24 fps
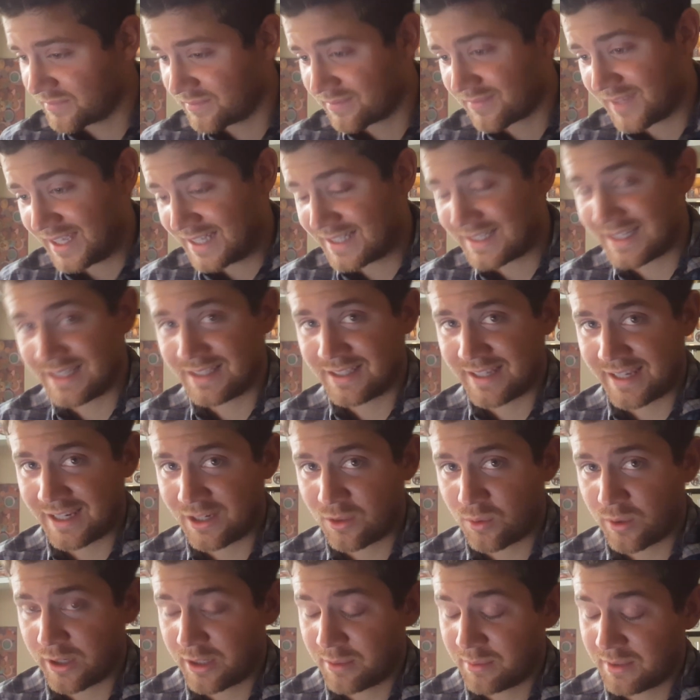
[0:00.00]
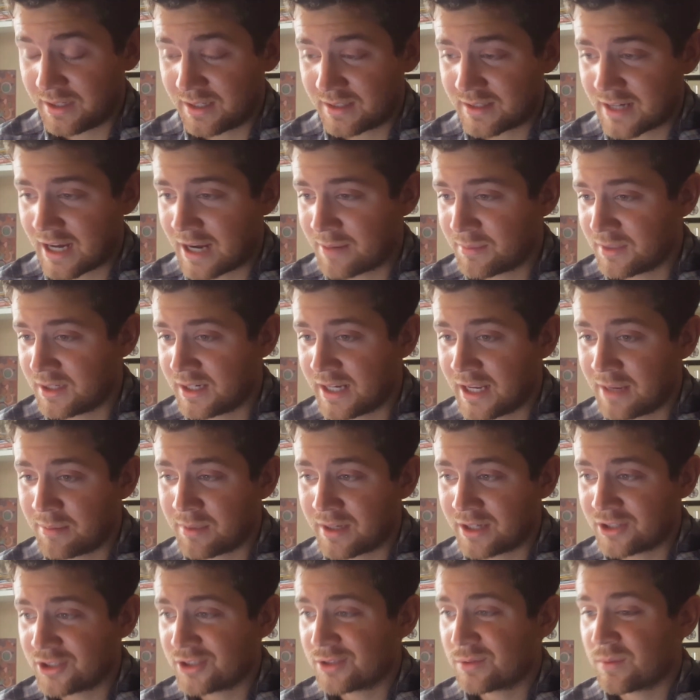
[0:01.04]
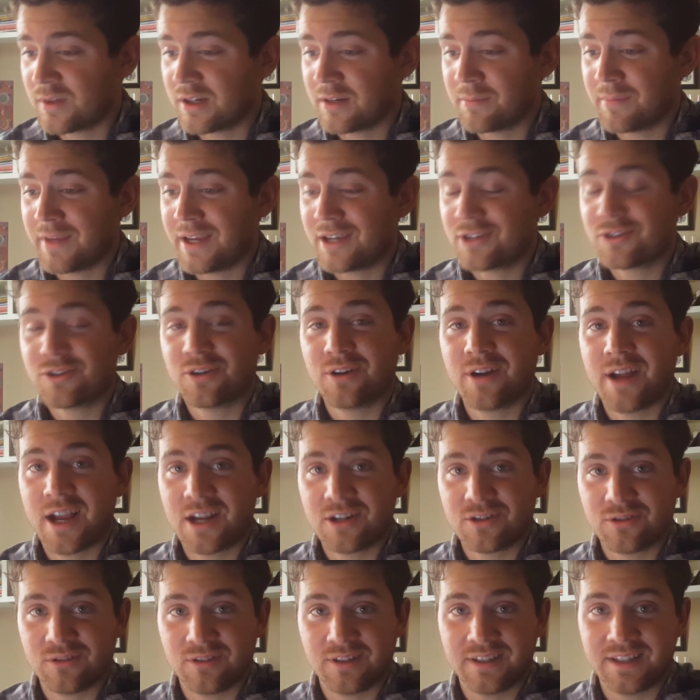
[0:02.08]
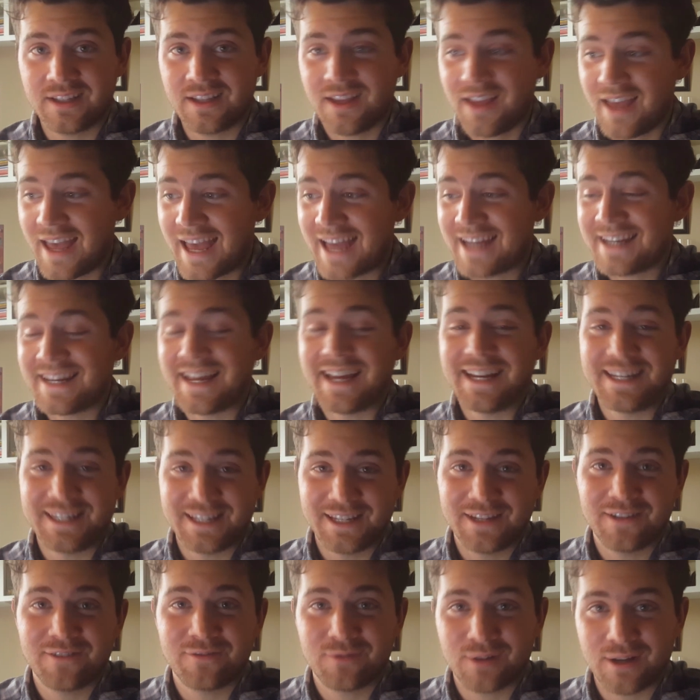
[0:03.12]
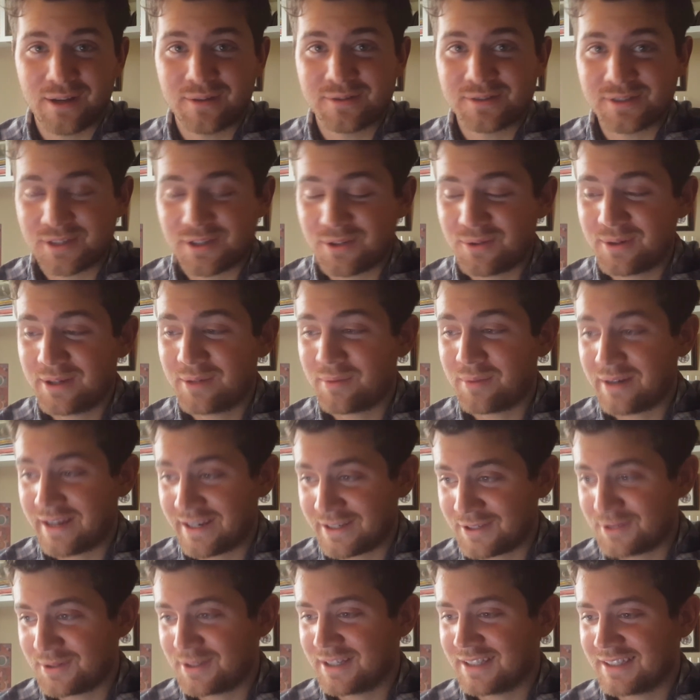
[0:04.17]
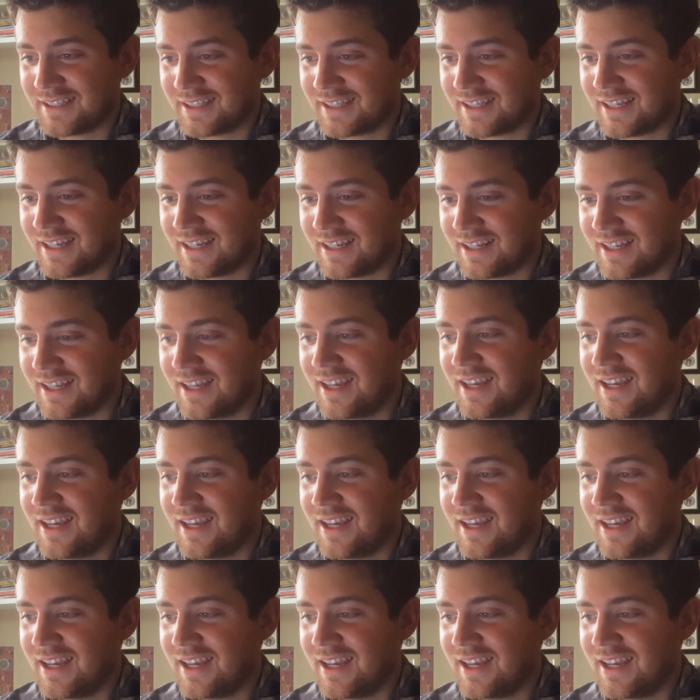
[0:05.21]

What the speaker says: It did take quite a bit of time today, but I just want to make sure I actually had an idea of what I was doing when I do get the kit,